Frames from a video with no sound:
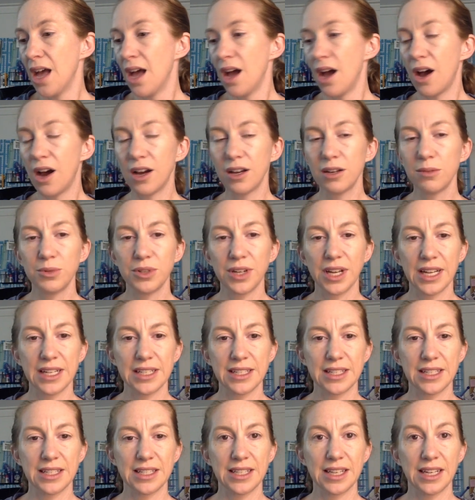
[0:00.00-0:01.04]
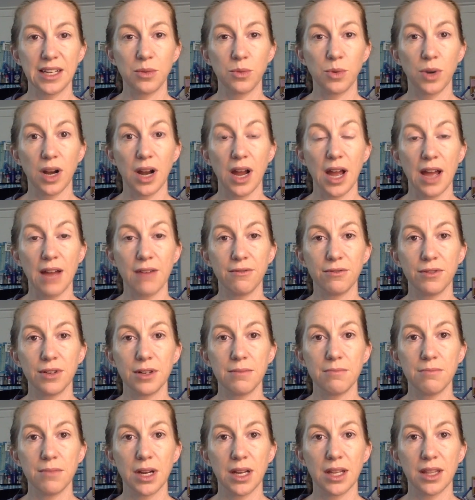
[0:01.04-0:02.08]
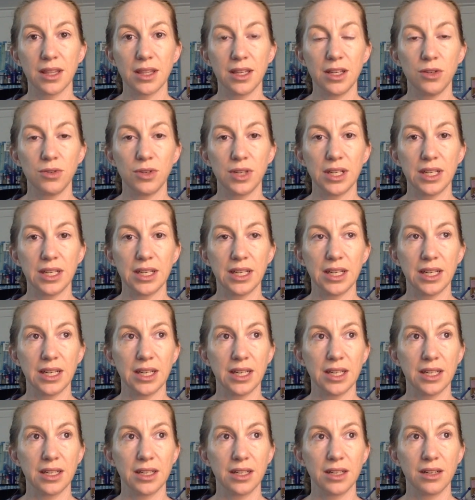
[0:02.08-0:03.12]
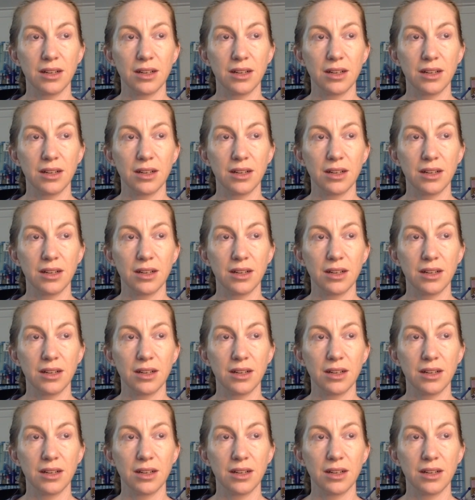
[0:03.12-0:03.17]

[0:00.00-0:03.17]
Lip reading: Audible has this thing where every month you can get